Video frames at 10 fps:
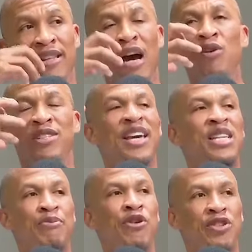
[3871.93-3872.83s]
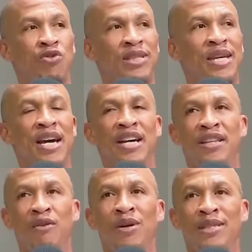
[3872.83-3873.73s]
How was the experience? Was
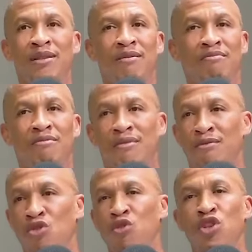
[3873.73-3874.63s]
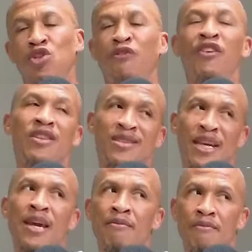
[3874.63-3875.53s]
was it do, did you feel the
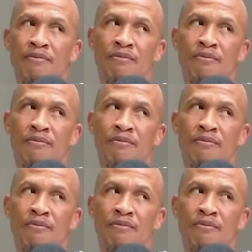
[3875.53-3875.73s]
same?